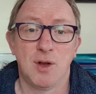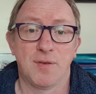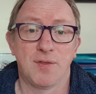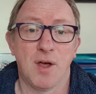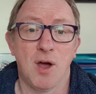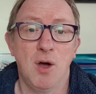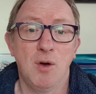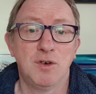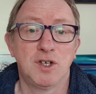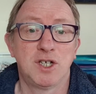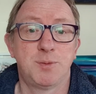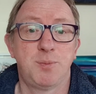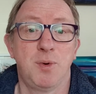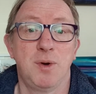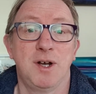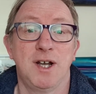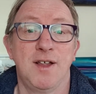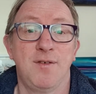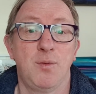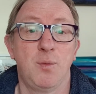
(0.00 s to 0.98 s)
you have the Holy
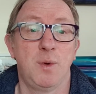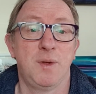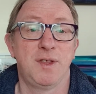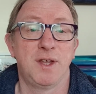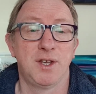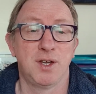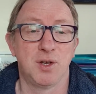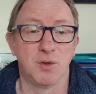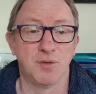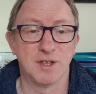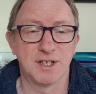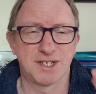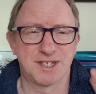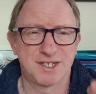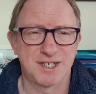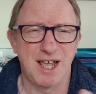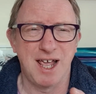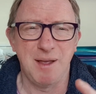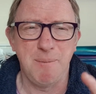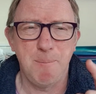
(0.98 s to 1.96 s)
Spirit living within you, the
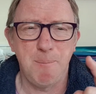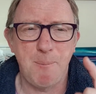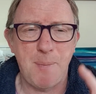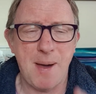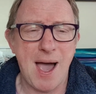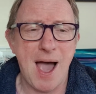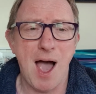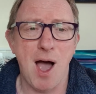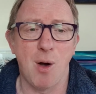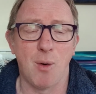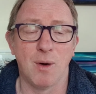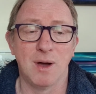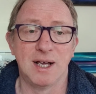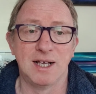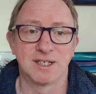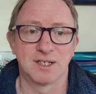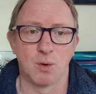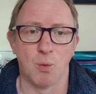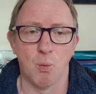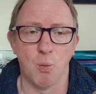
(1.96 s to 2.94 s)
same power
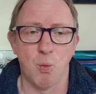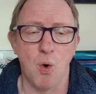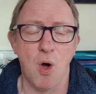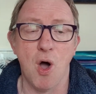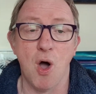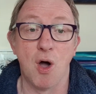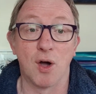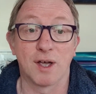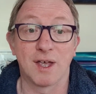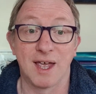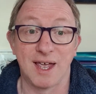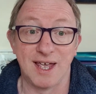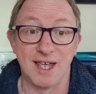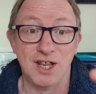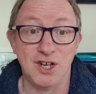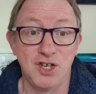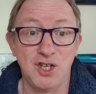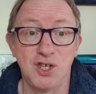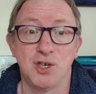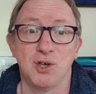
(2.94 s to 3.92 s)
is at work
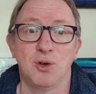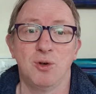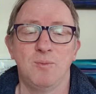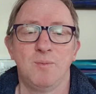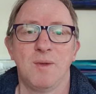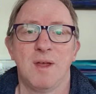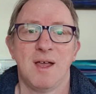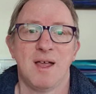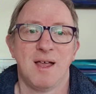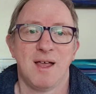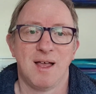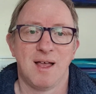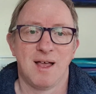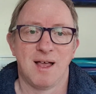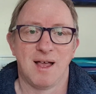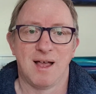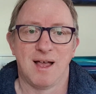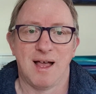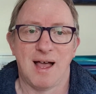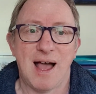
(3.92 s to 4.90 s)
in you
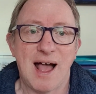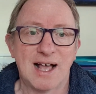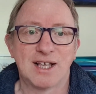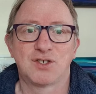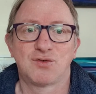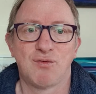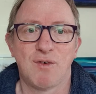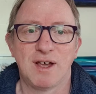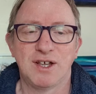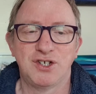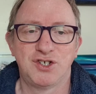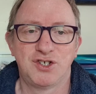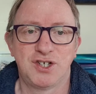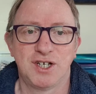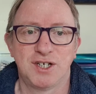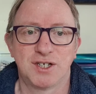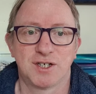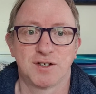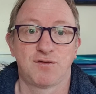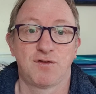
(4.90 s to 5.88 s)
as raised
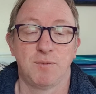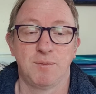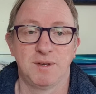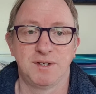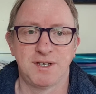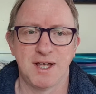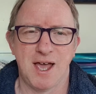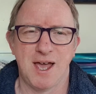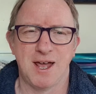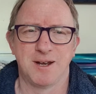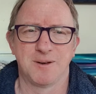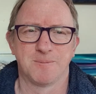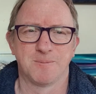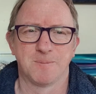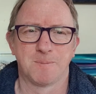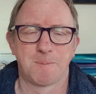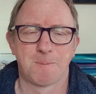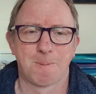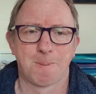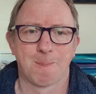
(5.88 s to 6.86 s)
Jesus from the dead.
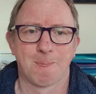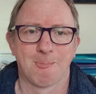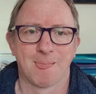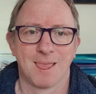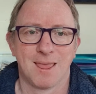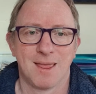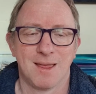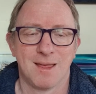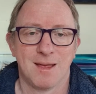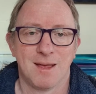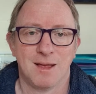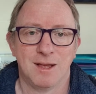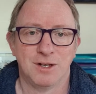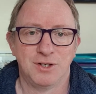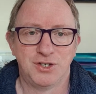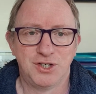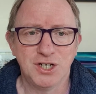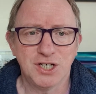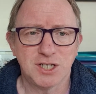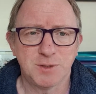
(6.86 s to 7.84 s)

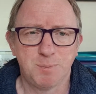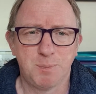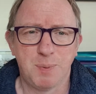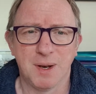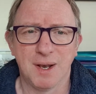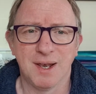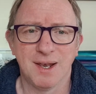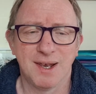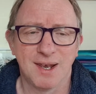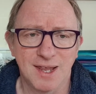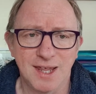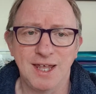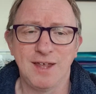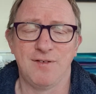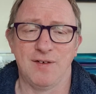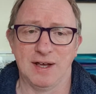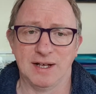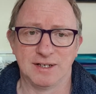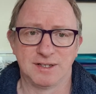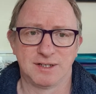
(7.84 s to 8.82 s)
Just
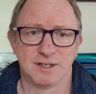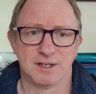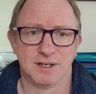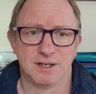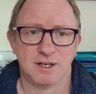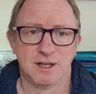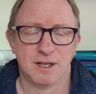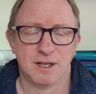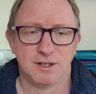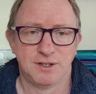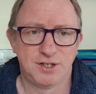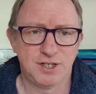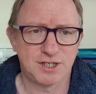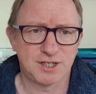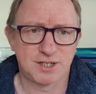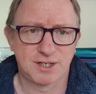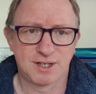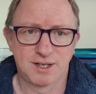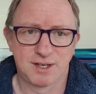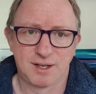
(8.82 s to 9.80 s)
believe it.
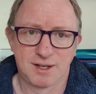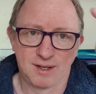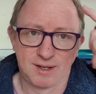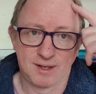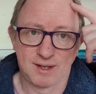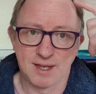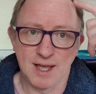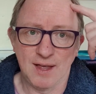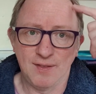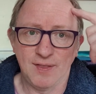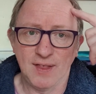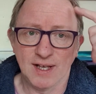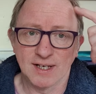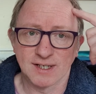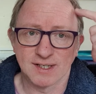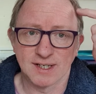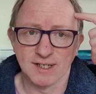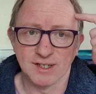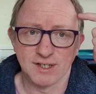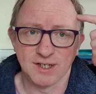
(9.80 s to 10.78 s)
Just get
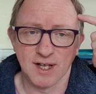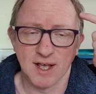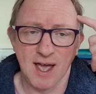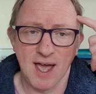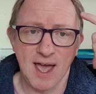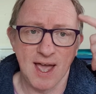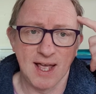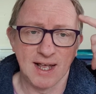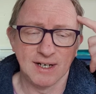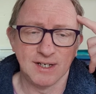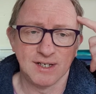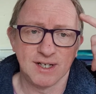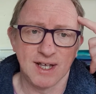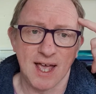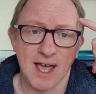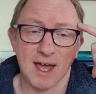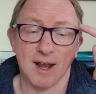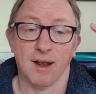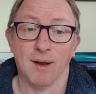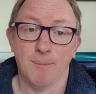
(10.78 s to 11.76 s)
this into your head.
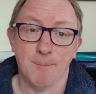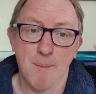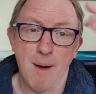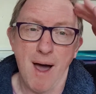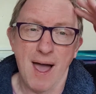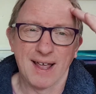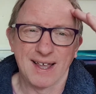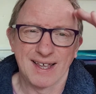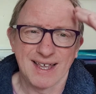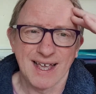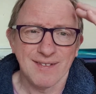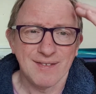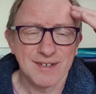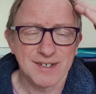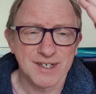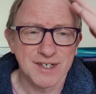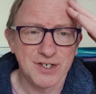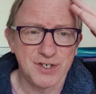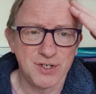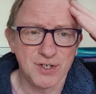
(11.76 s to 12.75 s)
And Mike, get this
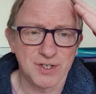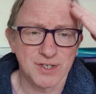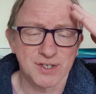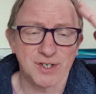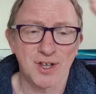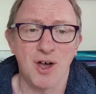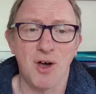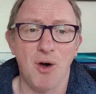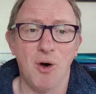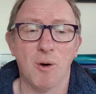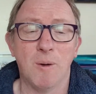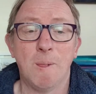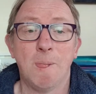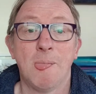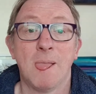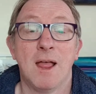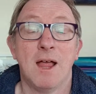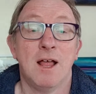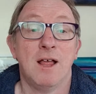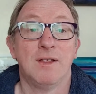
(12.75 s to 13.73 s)
into your skull.
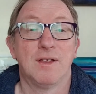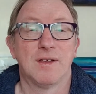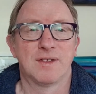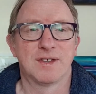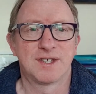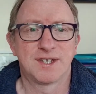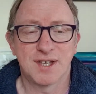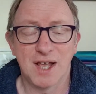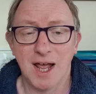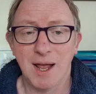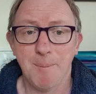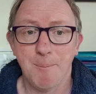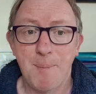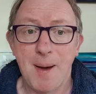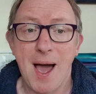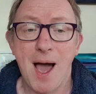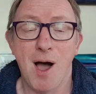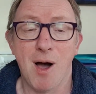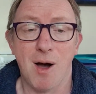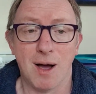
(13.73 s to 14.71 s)
That the same
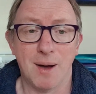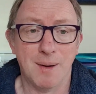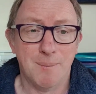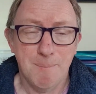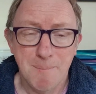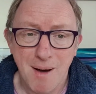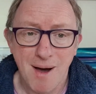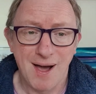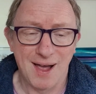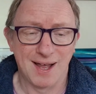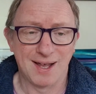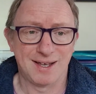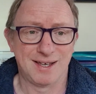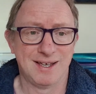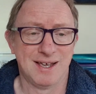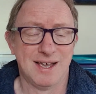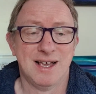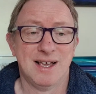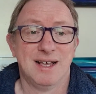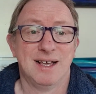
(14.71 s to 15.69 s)
power, Mike,
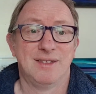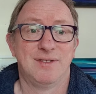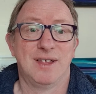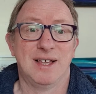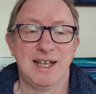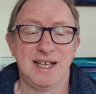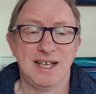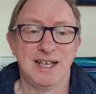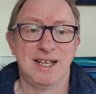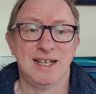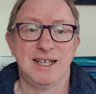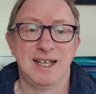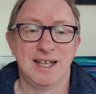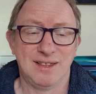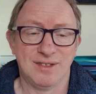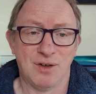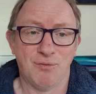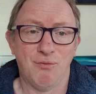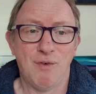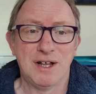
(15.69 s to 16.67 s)

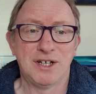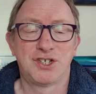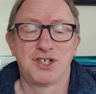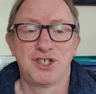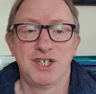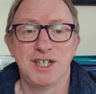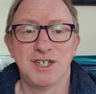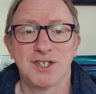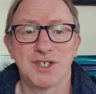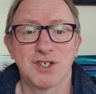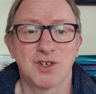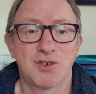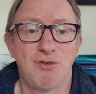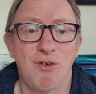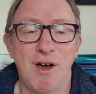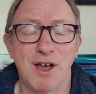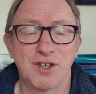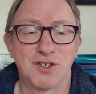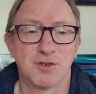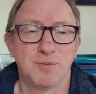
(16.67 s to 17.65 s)
that raised Jesus
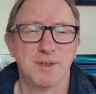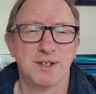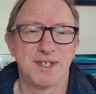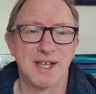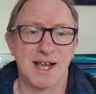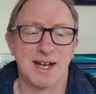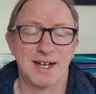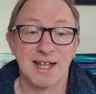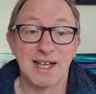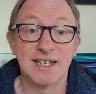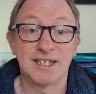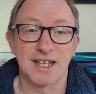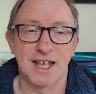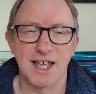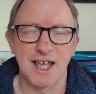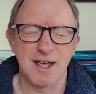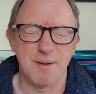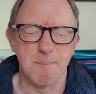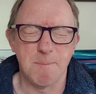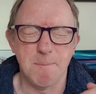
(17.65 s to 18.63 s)
Christ from the dead is
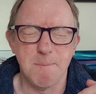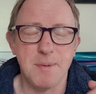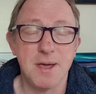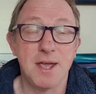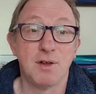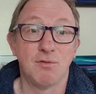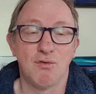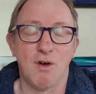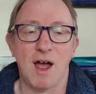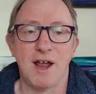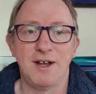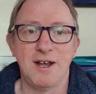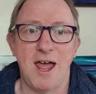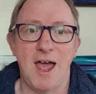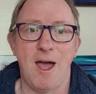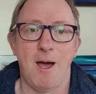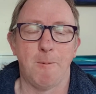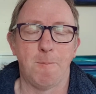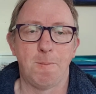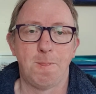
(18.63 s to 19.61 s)
in me right
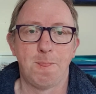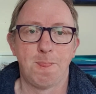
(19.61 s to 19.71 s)
now.